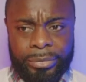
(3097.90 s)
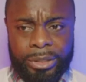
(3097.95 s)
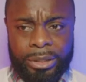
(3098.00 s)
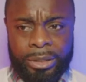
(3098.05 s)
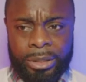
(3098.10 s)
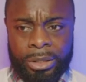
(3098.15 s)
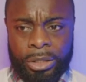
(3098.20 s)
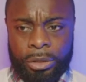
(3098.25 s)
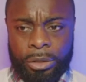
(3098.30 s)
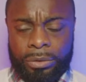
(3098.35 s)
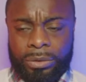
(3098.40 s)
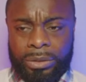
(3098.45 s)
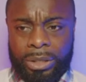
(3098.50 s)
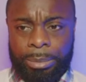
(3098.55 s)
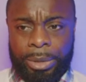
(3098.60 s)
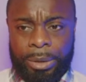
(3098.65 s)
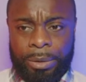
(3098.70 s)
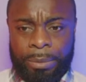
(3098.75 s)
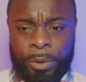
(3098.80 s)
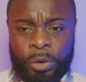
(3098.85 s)
you know,
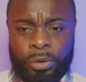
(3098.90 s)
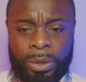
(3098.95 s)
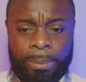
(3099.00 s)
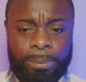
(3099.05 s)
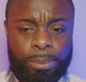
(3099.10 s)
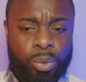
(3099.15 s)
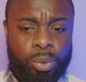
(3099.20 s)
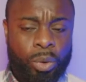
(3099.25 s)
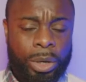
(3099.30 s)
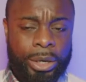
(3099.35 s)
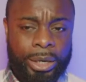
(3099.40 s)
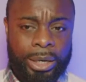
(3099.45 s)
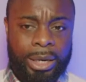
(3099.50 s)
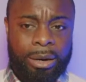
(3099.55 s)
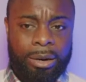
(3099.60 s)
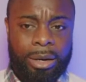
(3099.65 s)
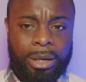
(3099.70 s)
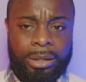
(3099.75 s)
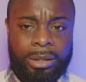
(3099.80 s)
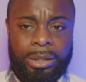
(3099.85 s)
some of the most important
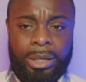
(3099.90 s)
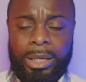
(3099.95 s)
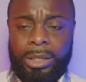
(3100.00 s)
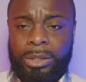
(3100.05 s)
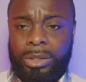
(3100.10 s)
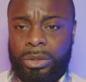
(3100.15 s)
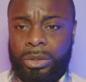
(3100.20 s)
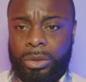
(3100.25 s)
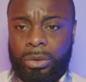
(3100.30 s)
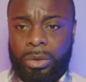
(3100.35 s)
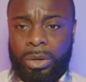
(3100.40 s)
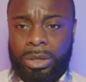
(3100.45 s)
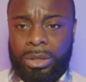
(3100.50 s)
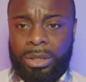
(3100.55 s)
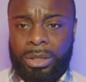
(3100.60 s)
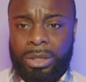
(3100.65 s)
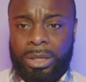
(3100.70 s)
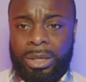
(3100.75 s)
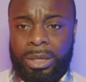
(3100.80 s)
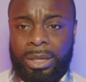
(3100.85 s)
areas like New
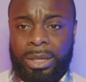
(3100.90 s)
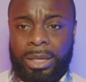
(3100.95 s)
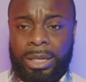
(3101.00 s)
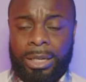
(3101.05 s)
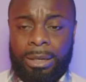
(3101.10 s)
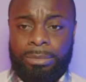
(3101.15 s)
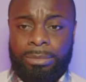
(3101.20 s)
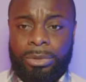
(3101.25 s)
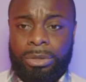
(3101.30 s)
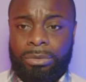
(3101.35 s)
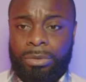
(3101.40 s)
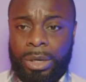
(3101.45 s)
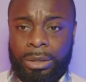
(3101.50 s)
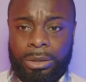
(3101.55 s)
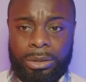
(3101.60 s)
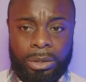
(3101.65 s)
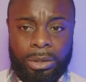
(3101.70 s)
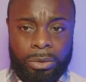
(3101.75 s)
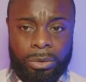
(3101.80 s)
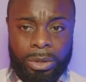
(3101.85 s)
York,
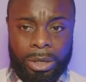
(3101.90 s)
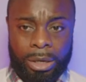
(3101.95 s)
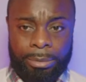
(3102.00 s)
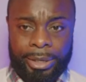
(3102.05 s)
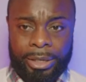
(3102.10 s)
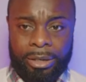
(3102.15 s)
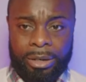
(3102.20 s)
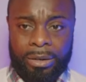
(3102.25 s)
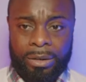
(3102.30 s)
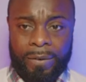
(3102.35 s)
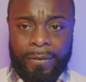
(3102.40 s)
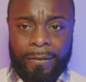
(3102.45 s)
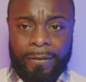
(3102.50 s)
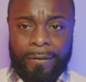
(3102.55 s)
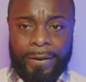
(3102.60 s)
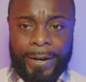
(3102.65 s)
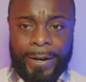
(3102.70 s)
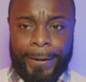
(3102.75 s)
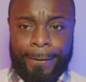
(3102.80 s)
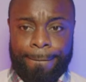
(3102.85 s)
Toronto coming,
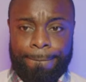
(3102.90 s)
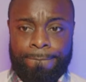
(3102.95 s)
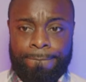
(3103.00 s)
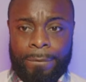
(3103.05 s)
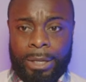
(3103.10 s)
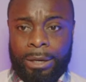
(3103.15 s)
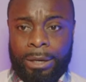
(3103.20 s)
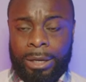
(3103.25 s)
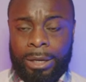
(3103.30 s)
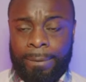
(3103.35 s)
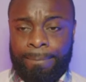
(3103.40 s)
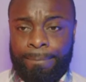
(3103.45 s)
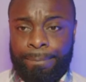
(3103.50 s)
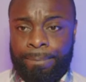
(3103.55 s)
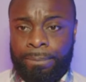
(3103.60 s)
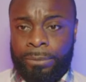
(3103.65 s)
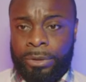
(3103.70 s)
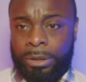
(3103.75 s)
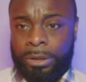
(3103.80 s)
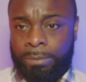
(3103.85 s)
right?
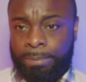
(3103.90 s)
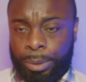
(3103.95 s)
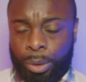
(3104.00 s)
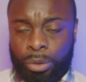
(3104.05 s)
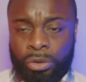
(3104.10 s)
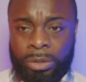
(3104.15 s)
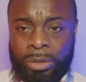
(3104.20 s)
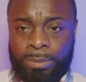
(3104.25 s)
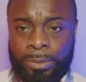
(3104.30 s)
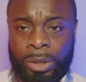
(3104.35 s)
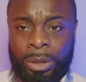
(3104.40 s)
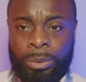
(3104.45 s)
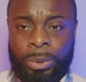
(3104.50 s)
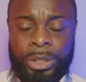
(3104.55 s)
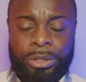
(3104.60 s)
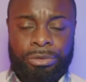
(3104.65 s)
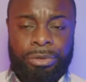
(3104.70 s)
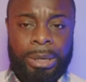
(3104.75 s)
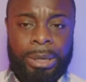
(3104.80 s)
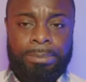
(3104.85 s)
Baltimore,
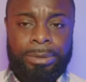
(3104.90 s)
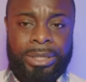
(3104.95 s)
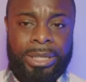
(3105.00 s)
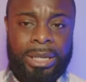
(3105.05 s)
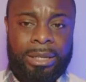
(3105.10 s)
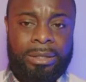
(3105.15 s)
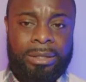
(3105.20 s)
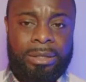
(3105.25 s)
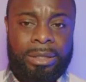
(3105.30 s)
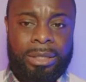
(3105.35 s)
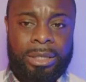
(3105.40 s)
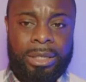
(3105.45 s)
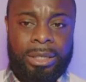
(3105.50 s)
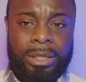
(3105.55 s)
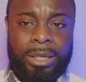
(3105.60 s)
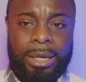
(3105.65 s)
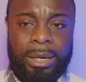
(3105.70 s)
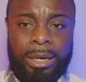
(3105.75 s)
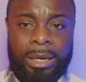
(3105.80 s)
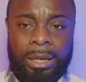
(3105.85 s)
which represents
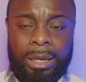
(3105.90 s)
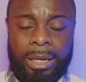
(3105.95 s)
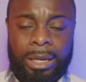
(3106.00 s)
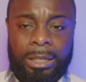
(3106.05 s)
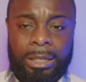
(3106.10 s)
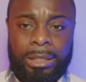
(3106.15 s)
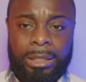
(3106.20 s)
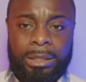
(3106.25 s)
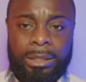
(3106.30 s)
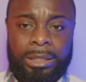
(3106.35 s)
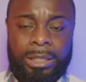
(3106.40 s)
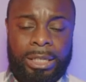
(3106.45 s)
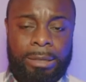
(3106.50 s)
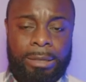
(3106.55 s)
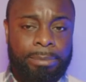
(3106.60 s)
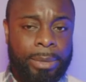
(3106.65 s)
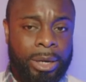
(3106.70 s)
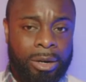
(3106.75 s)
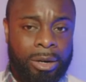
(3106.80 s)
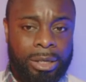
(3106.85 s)
the
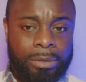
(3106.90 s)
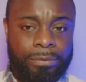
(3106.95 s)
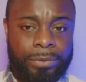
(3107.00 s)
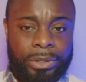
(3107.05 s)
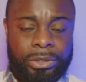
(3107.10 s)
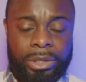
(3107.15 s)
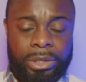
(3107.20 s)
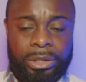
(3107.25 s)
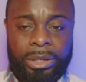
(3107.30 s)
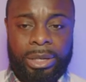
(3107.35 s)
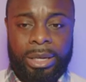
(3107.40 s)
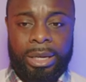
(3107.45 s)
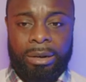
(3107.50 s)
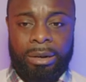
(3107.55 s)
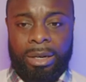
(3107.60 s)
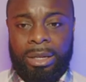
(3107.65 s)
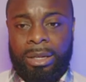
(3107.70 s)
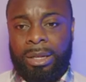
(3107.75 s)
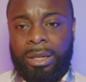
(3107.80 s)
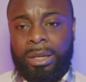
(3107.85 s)
D.C., Maryland, Virginia
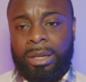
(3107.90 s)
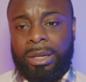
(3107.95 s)
area.